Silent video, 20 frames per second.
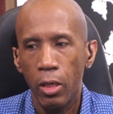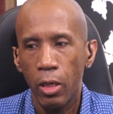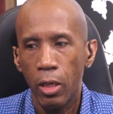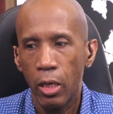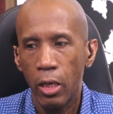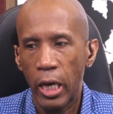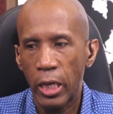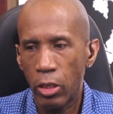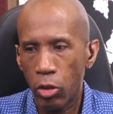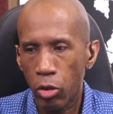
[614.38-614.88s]

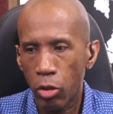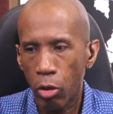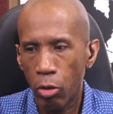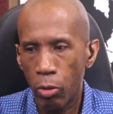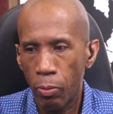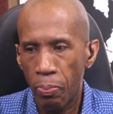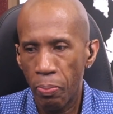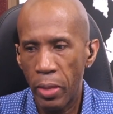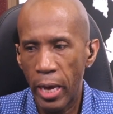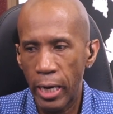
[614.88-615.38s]
I just
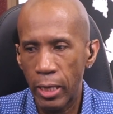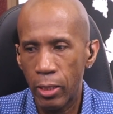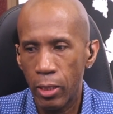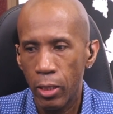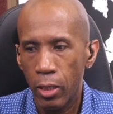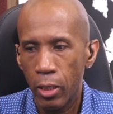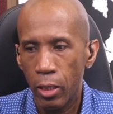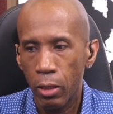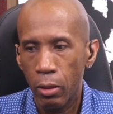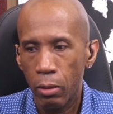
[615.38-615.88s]
hope that
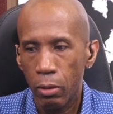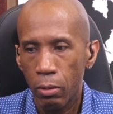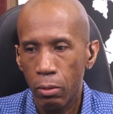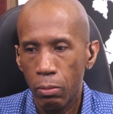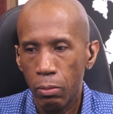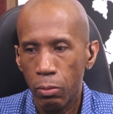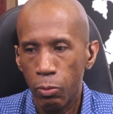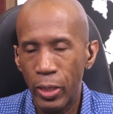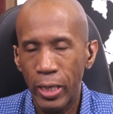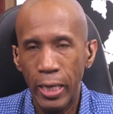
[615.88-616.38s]

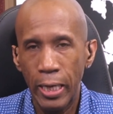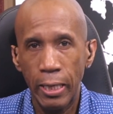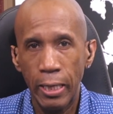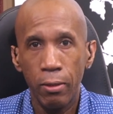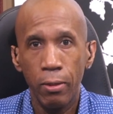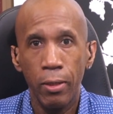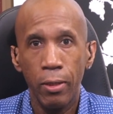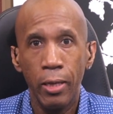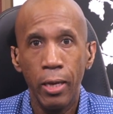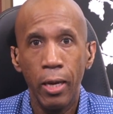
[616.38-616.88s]
we can get
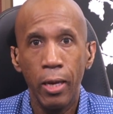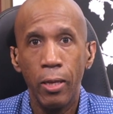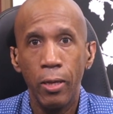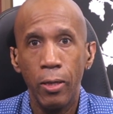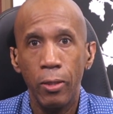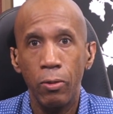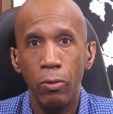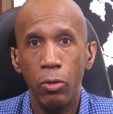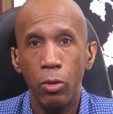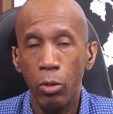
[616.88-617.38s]
together
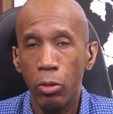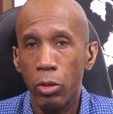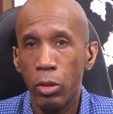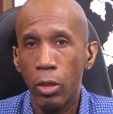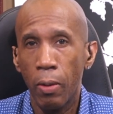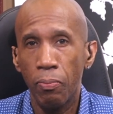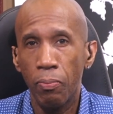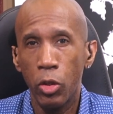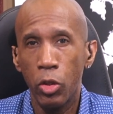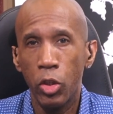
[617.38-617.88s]
and do
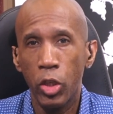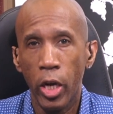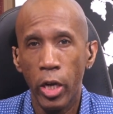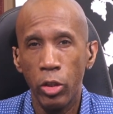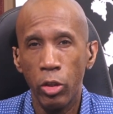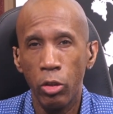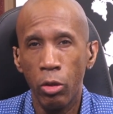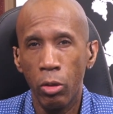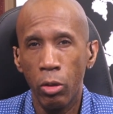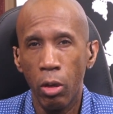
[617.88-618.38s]
something to
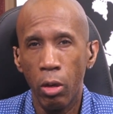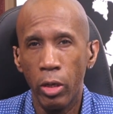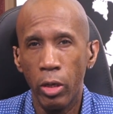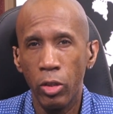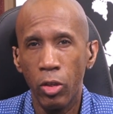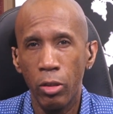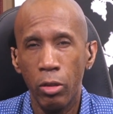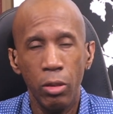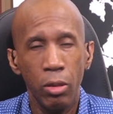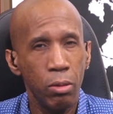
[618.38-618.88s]
change the course
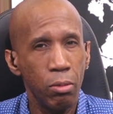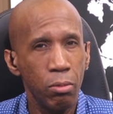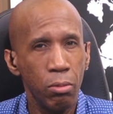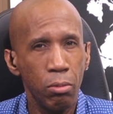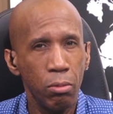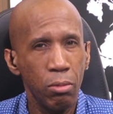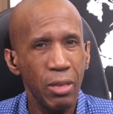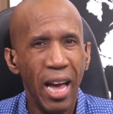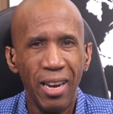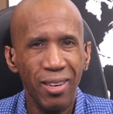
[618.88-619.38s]
and
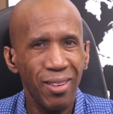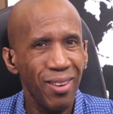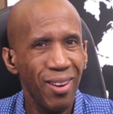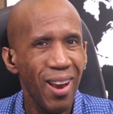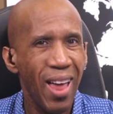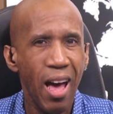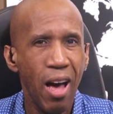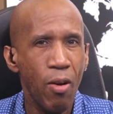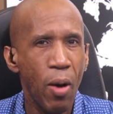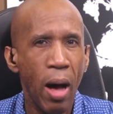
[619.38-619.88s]
not
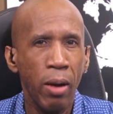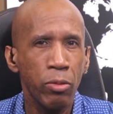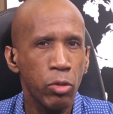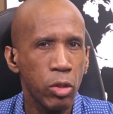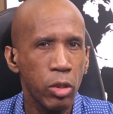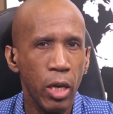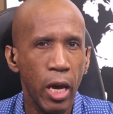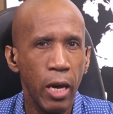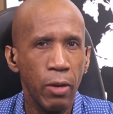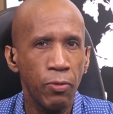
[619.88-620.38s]
allow
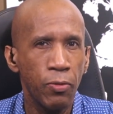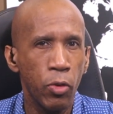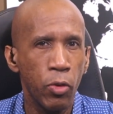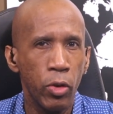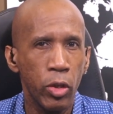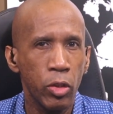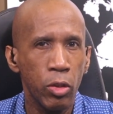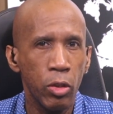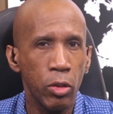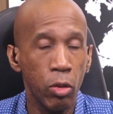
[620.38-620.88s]
outside
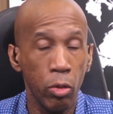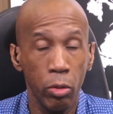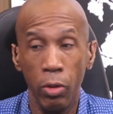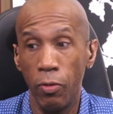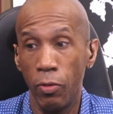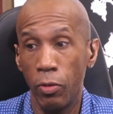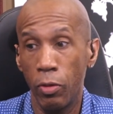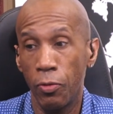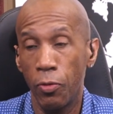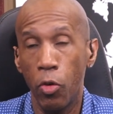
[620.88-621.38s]
forces or
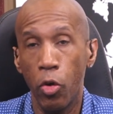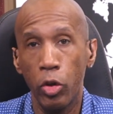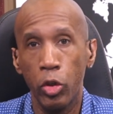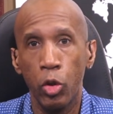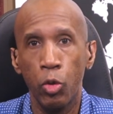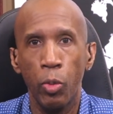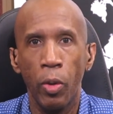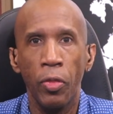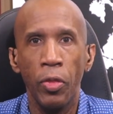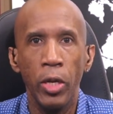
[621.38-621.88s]
even the
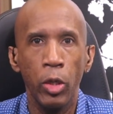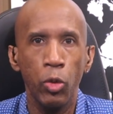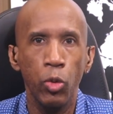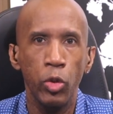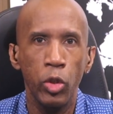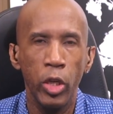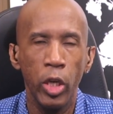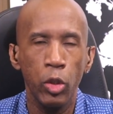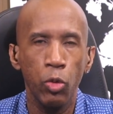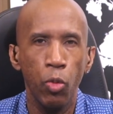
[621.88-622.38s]
forces within who
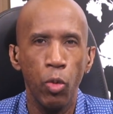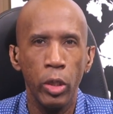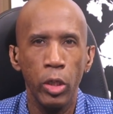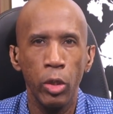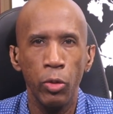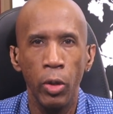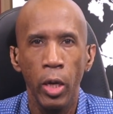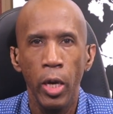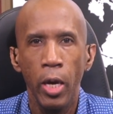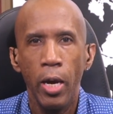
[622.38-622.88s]
just want
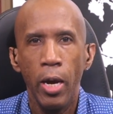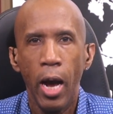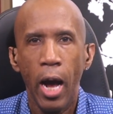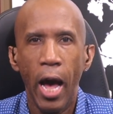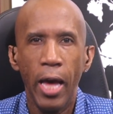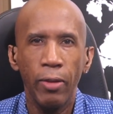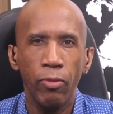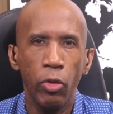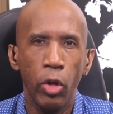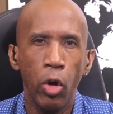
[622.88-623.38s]
to
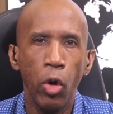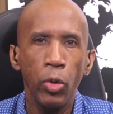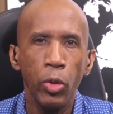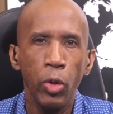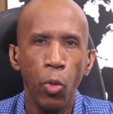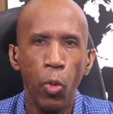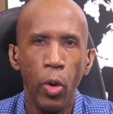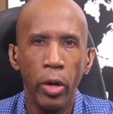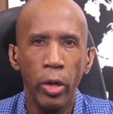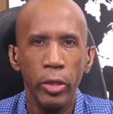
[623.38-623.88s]
heighten their own
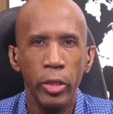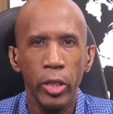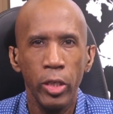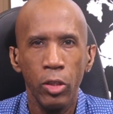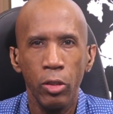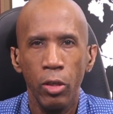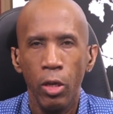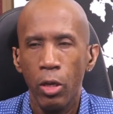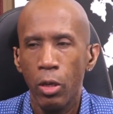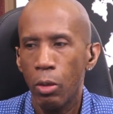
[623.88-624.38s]

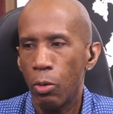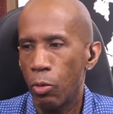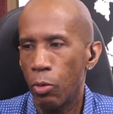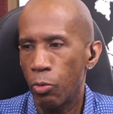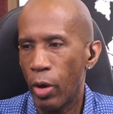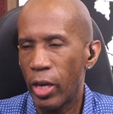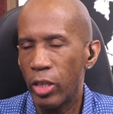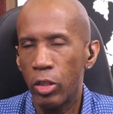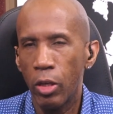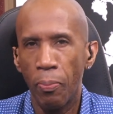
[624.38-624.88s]
awareness or
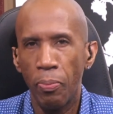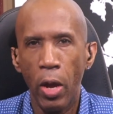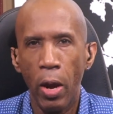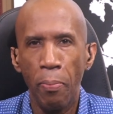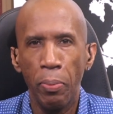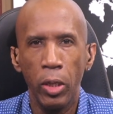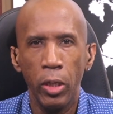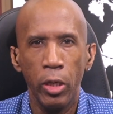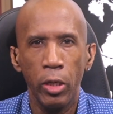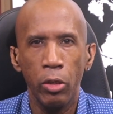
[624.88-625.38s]
raise up their
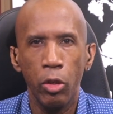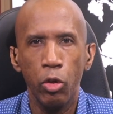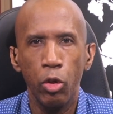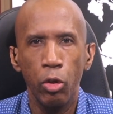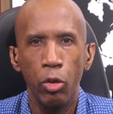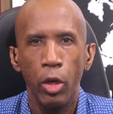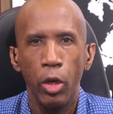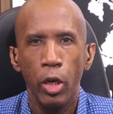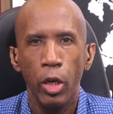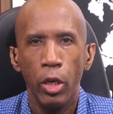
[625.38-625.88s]

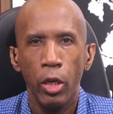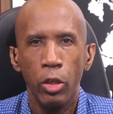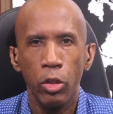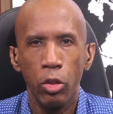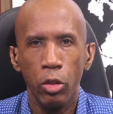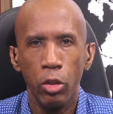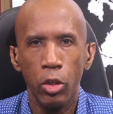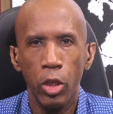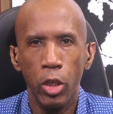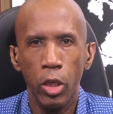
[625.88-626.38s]
political
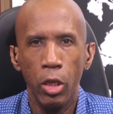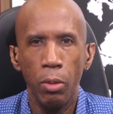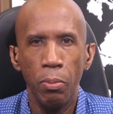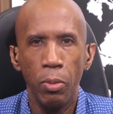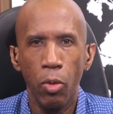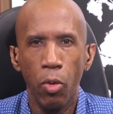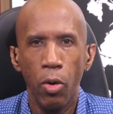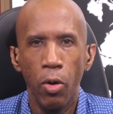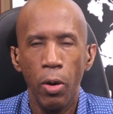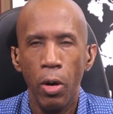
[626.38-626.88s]
esteem
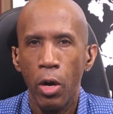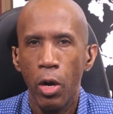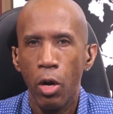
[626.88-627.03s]
or